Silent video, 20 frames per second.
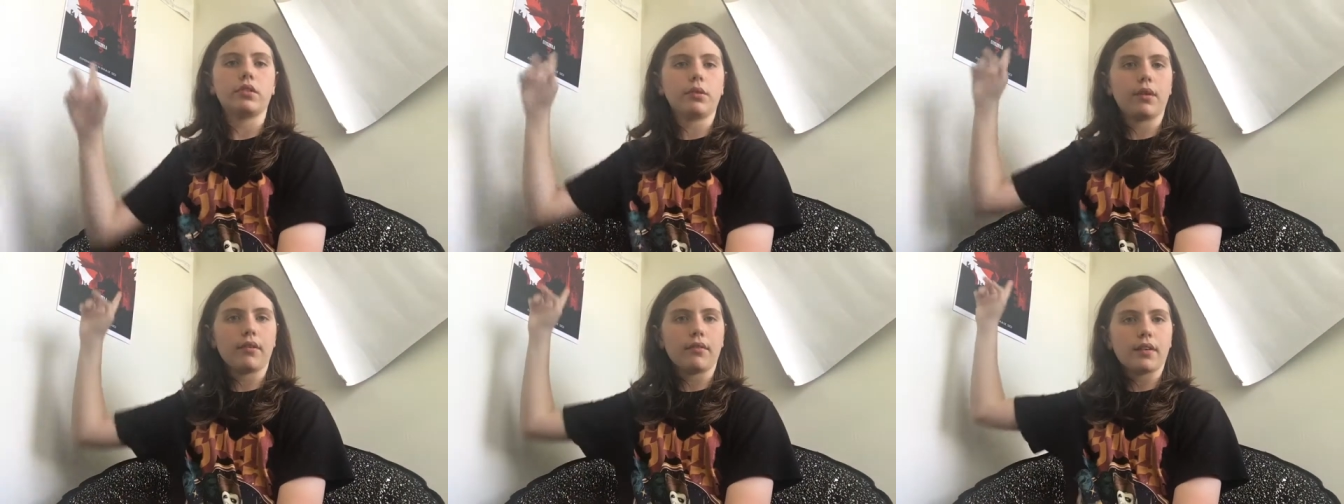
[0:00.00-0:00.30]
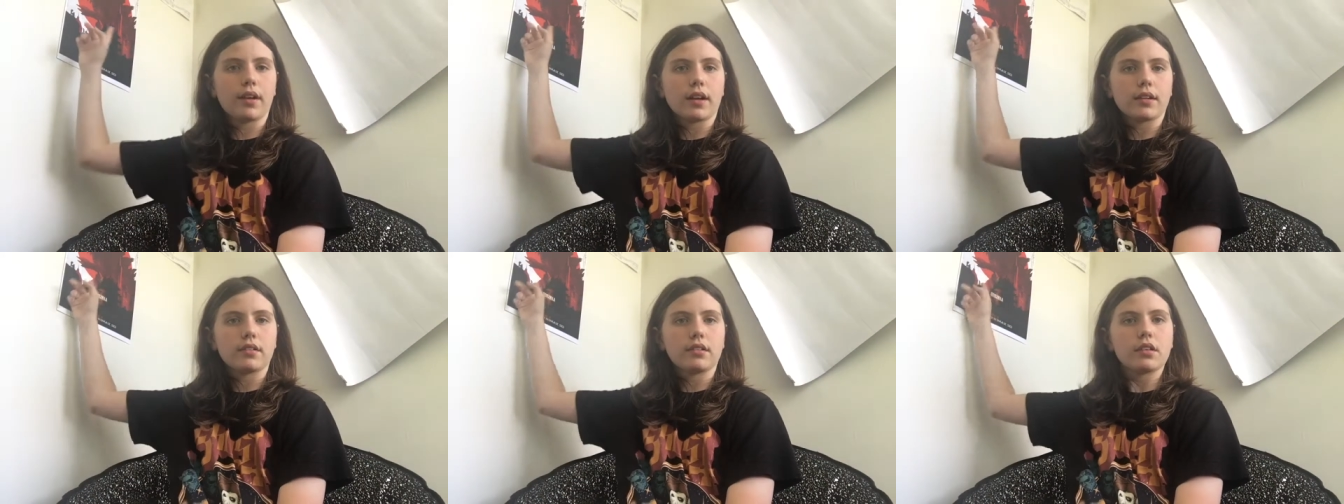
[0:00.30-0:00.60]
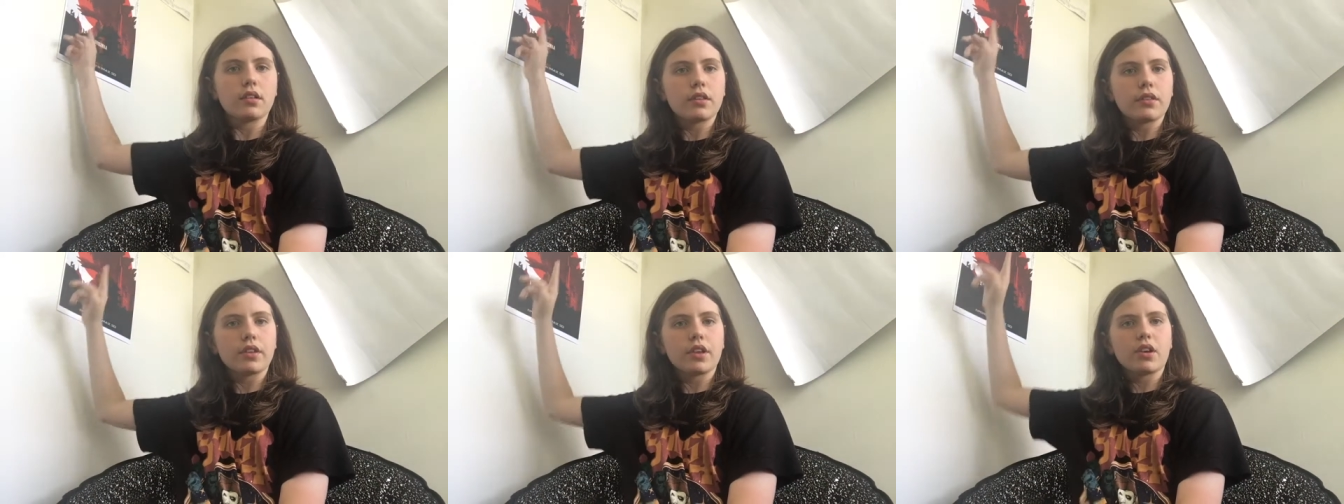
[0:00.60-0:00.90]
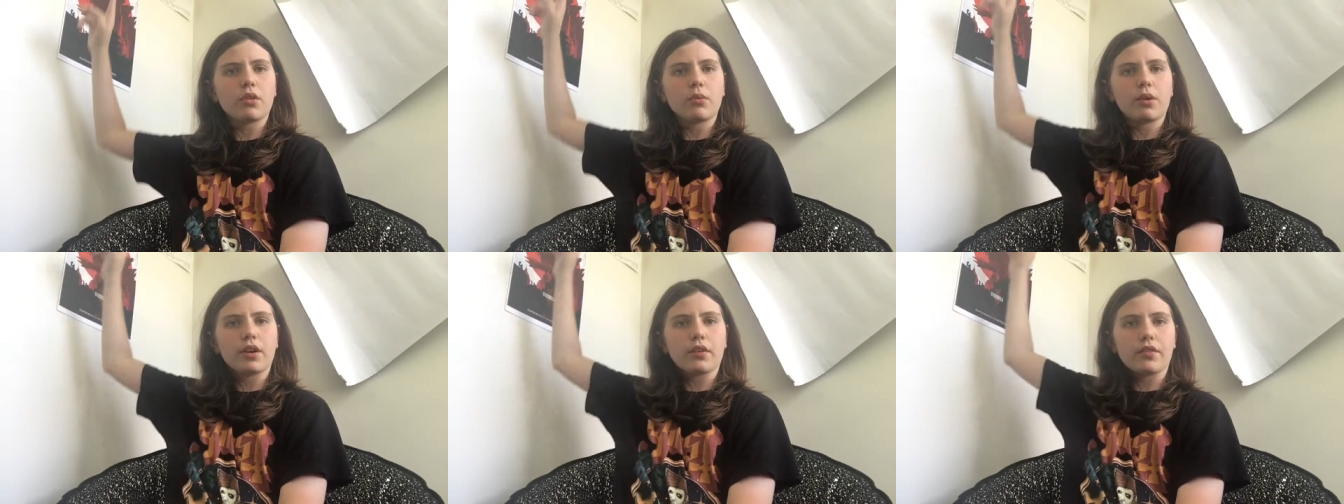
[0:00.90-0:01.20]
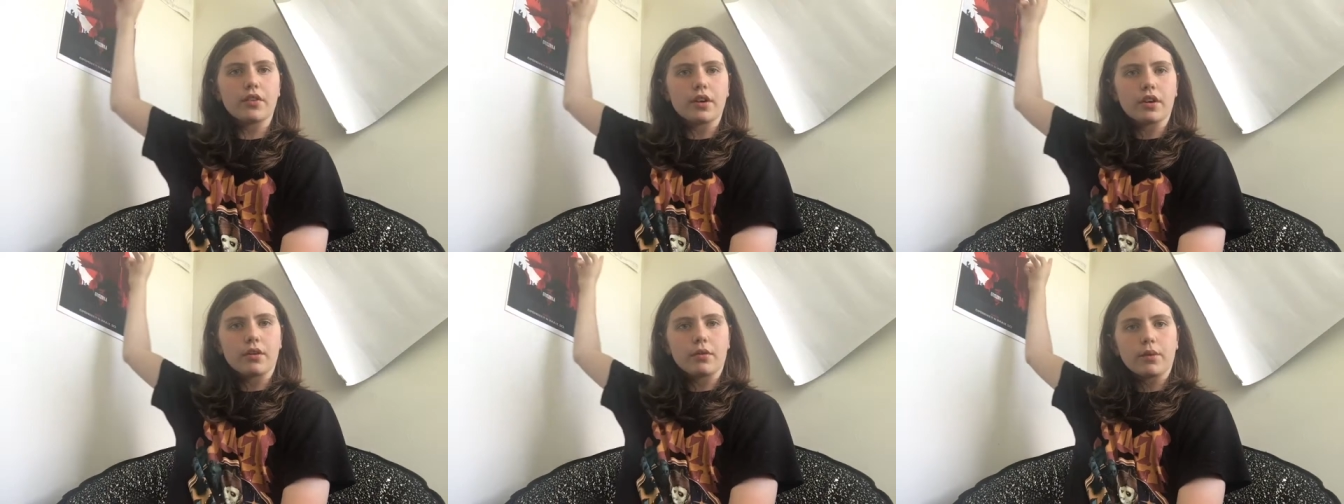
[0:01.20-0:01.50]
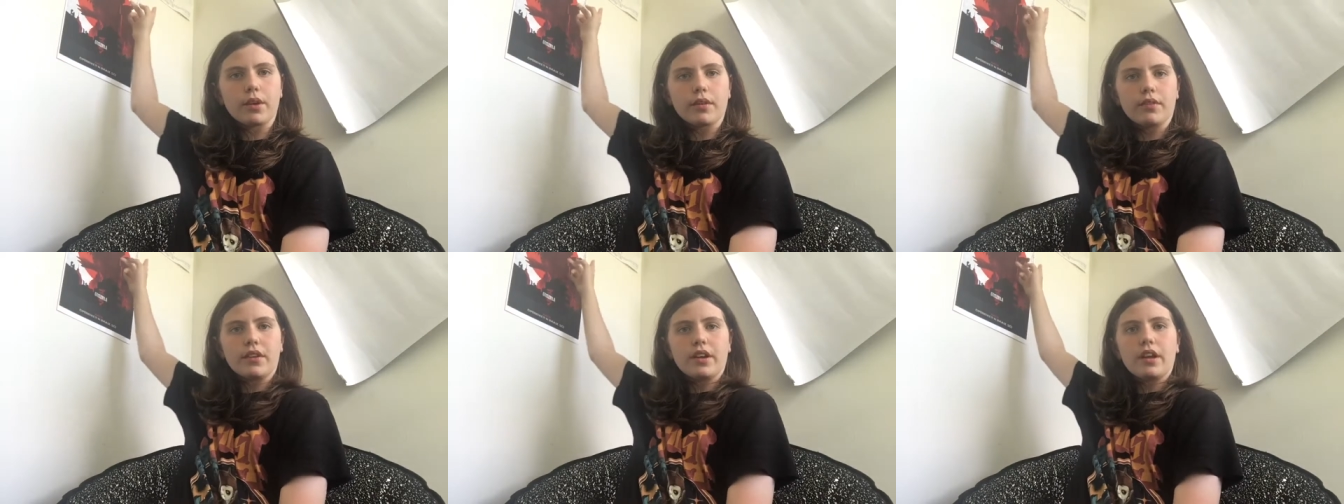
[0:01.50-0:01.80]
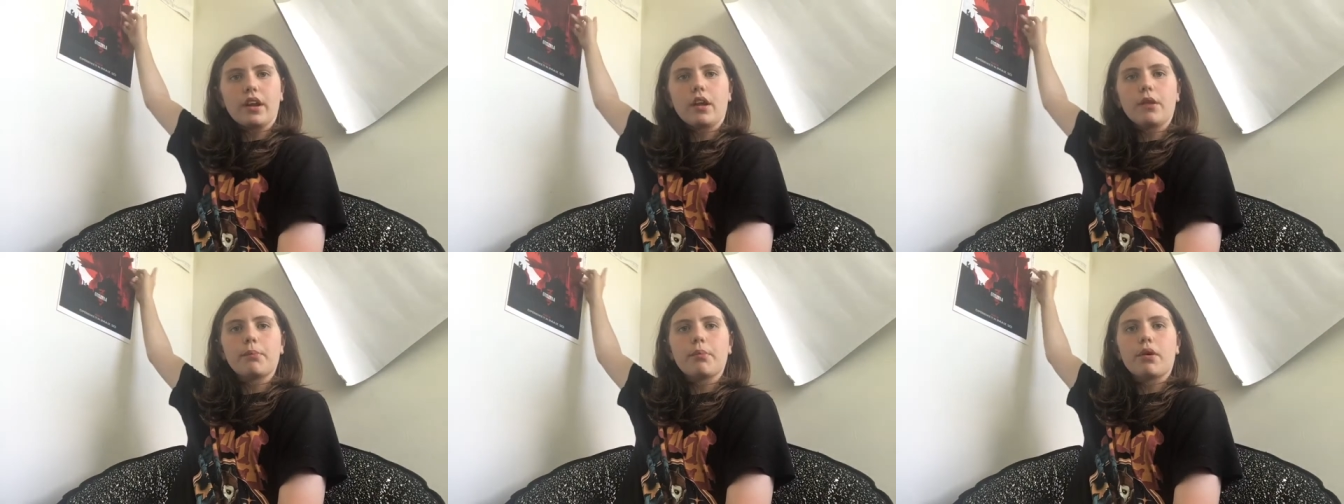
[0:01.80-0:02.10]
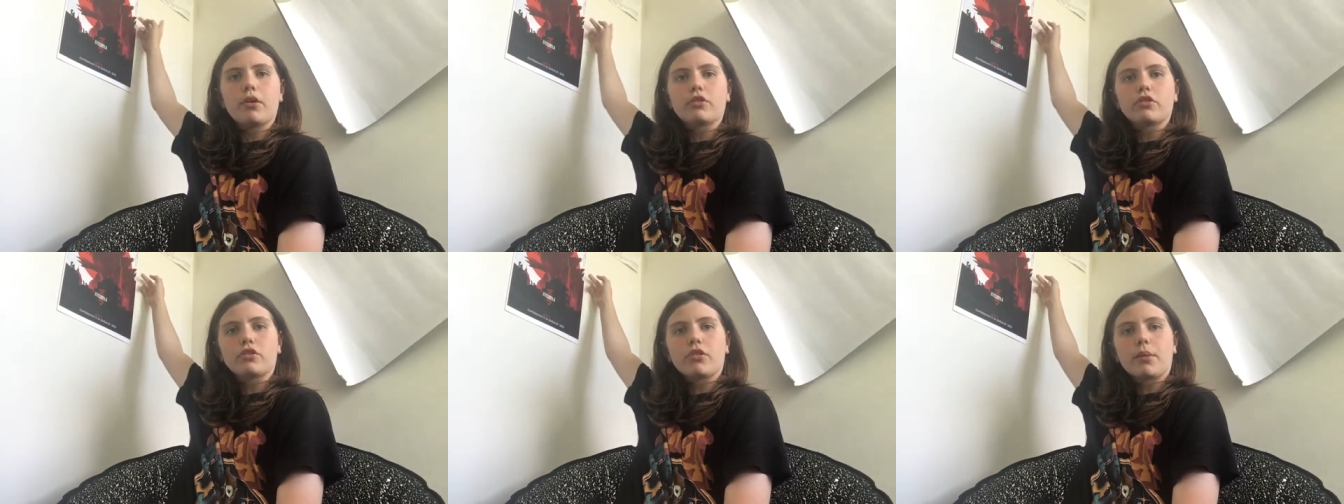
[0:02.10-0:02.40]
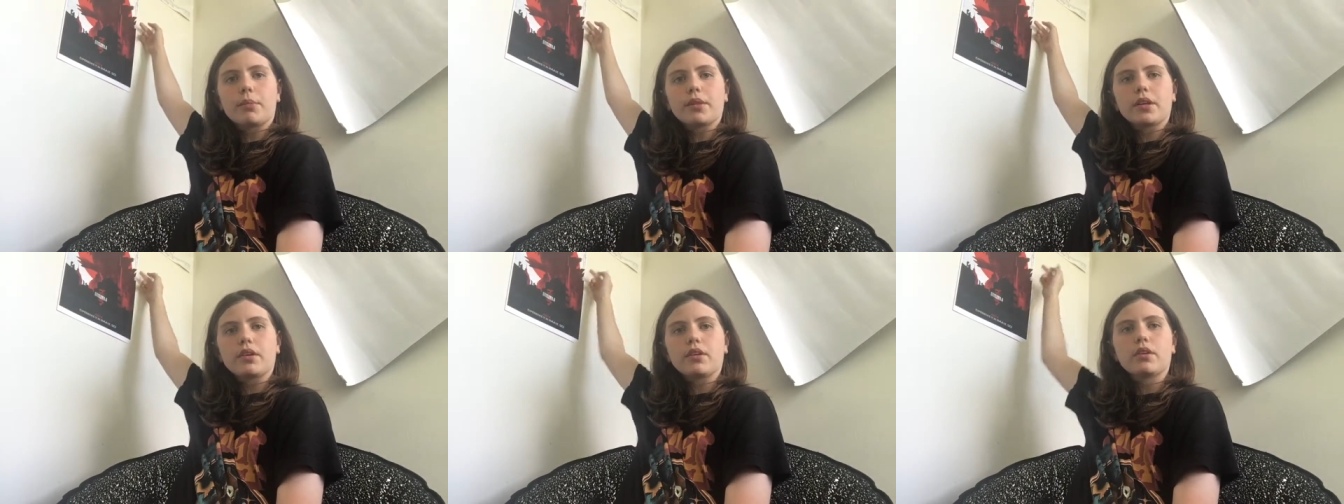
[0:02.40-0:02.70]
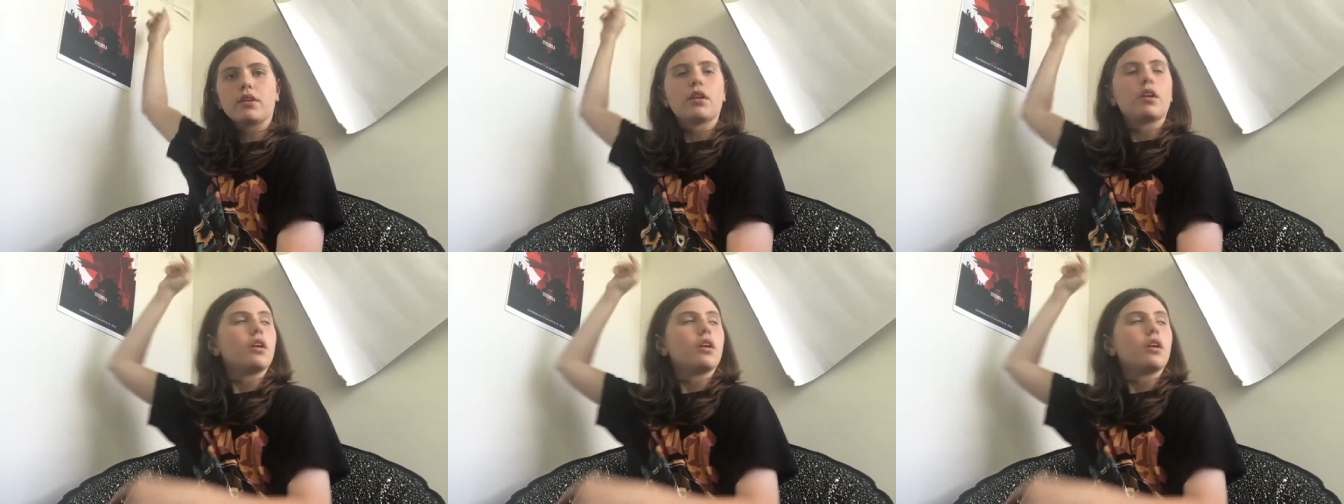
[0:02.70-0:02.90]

We have a Godzilla thing, we have a nun poster up there.